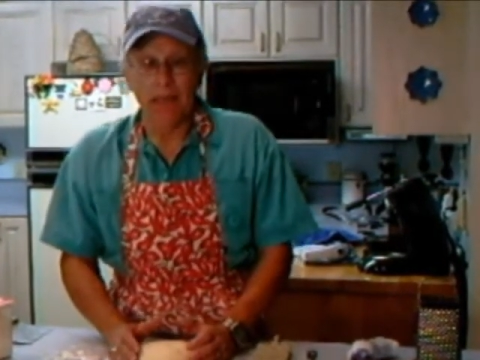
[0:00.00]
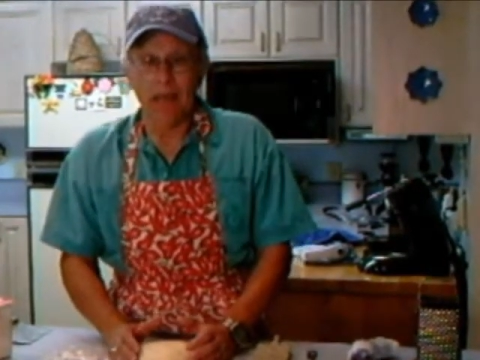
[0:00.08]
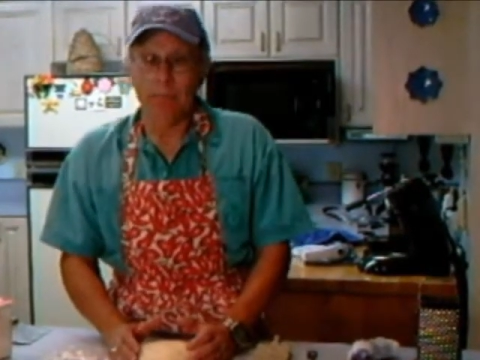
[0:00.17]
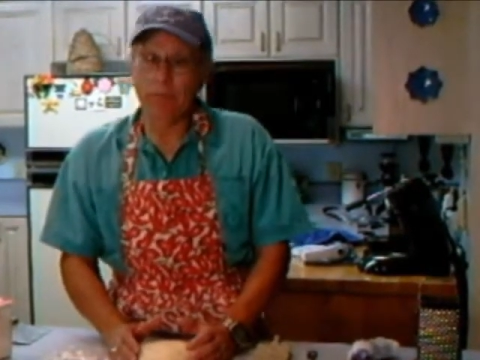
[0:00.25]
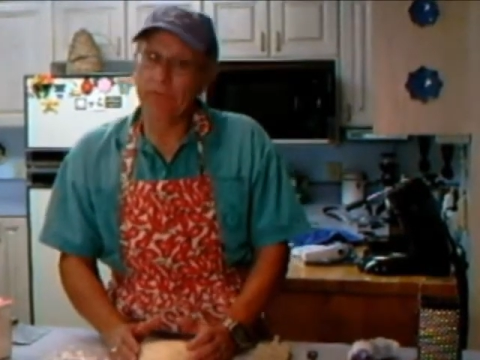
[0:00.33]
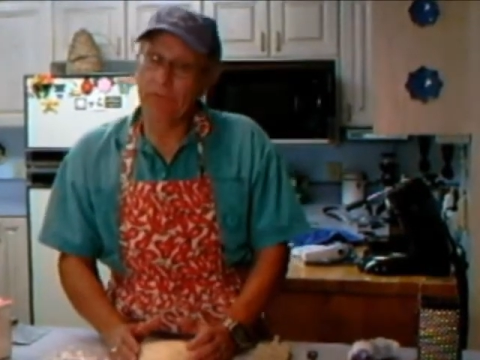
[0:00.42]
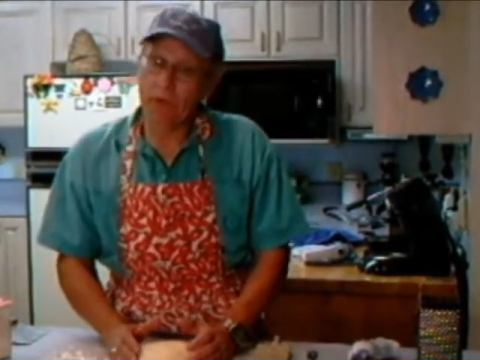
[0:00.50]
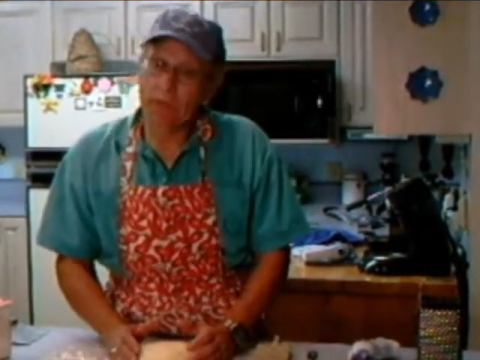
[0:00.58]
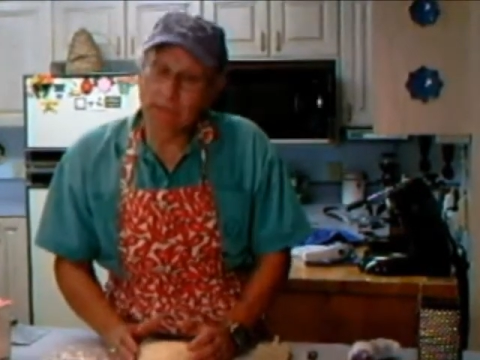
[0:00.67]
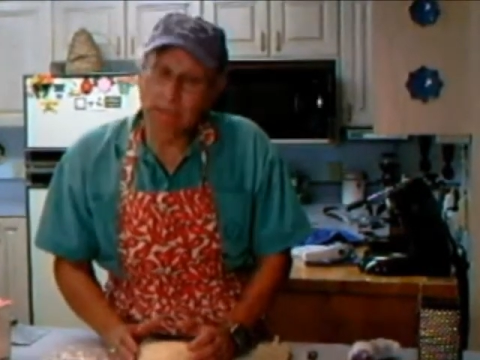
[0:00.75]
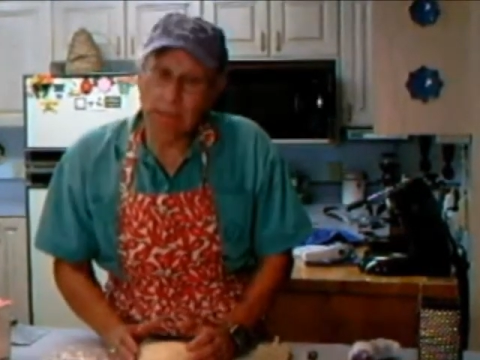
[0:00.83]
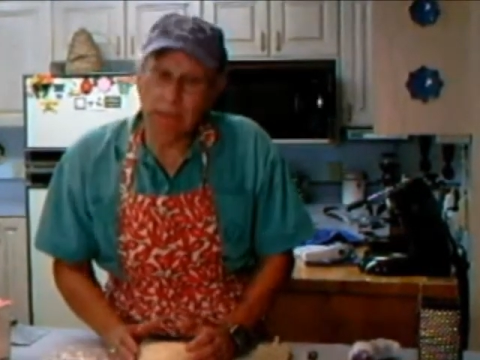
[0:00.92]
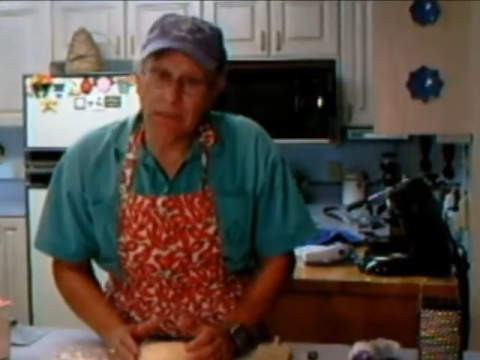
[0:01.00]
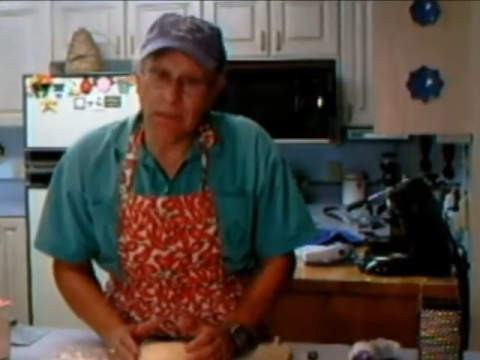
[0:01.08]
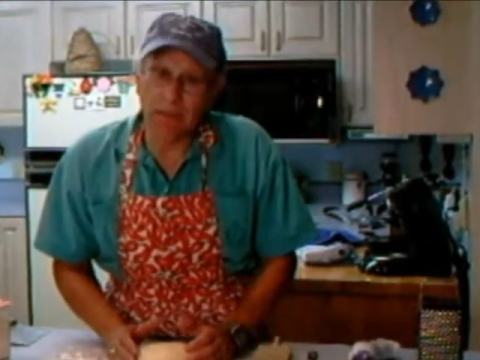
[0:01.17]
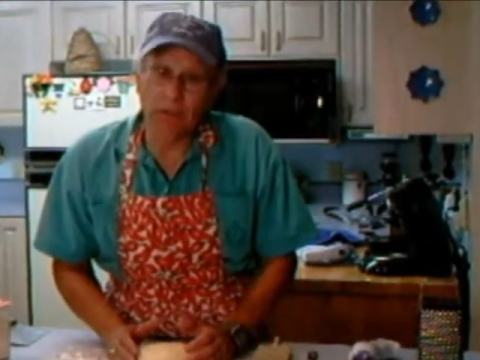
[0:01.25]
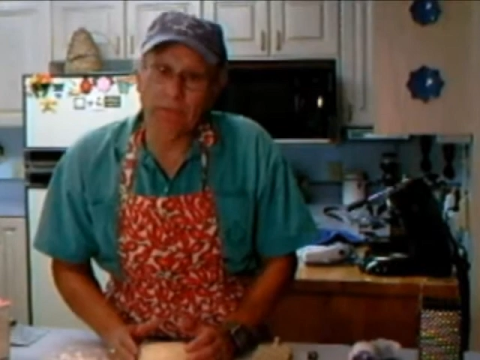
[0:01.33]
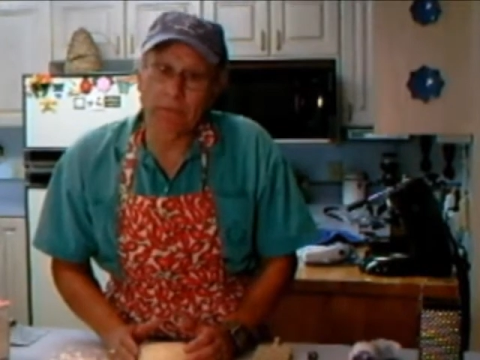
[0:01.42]
I prefer this
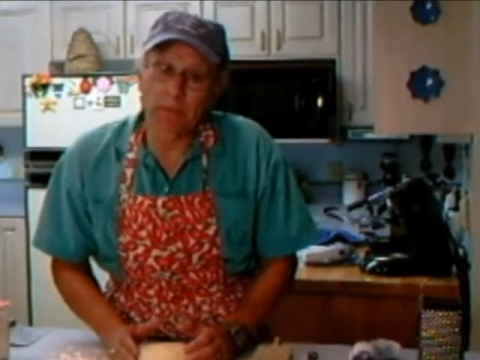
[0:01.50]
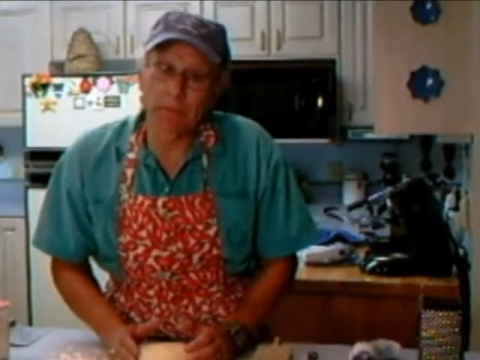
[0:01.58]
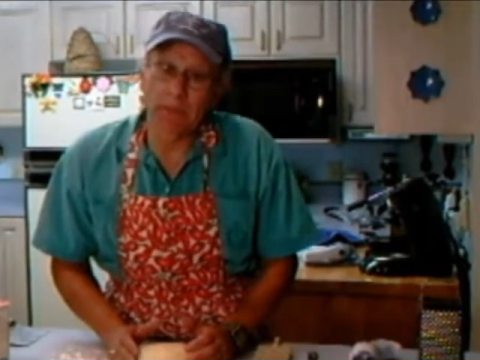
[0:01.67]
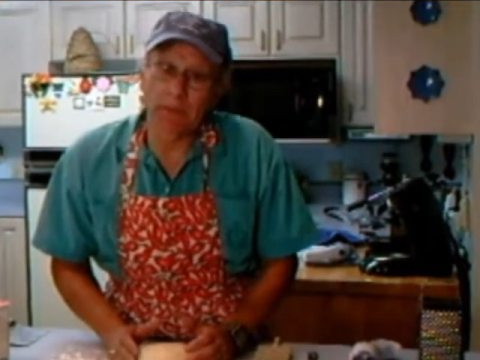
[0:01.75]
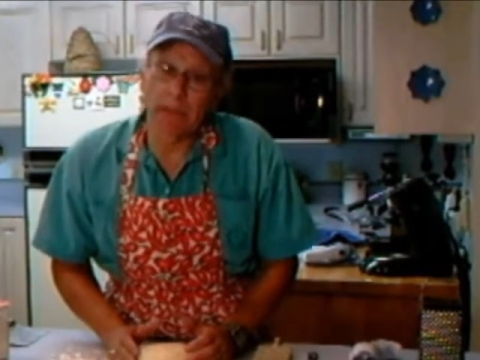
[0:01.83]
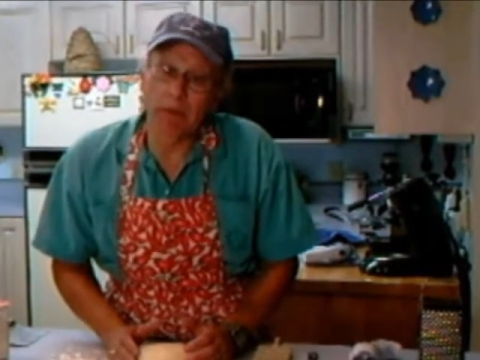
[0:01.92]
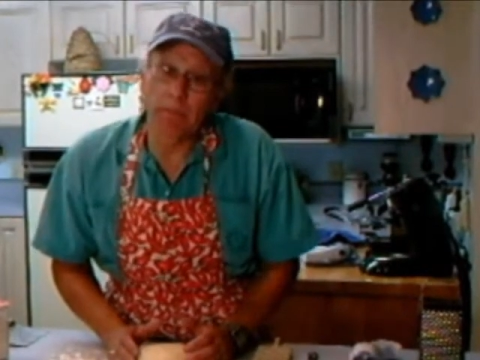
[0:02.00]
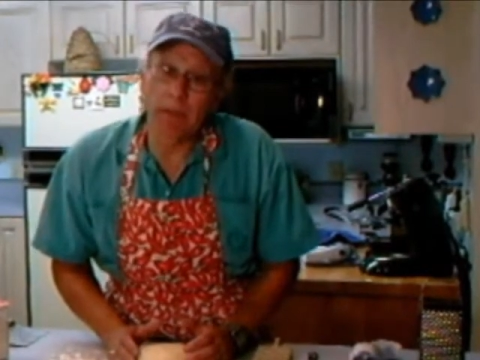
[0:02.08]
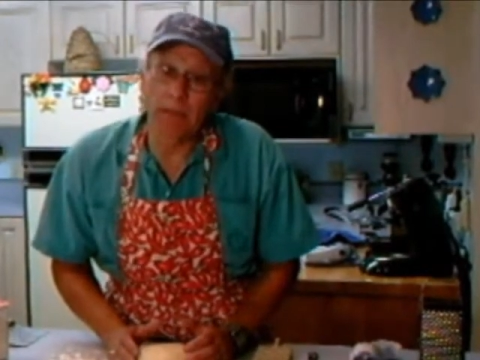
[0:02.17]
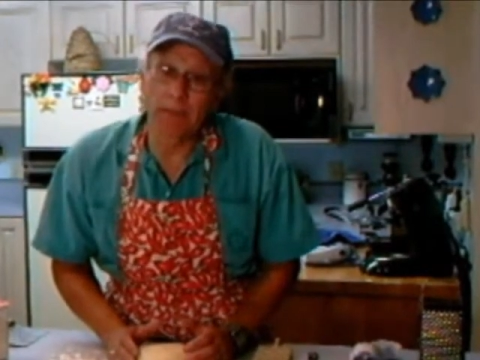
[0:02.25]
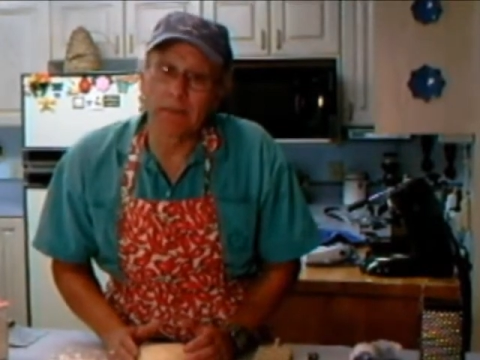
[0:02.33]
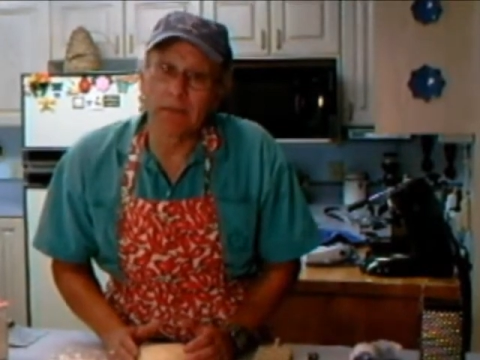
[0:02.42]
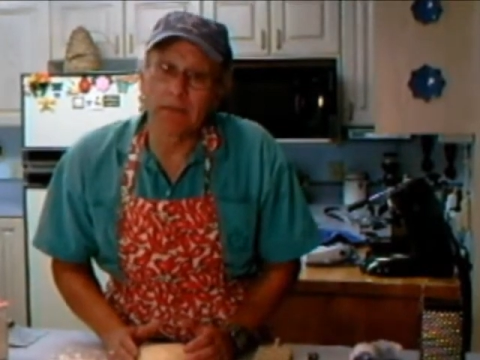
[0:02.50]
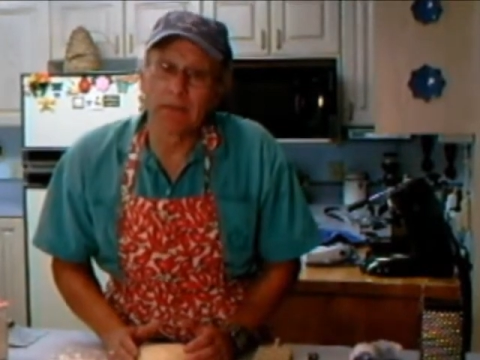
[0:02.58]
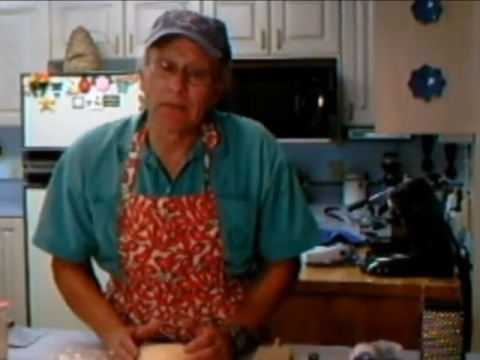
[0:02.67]
method over the potato method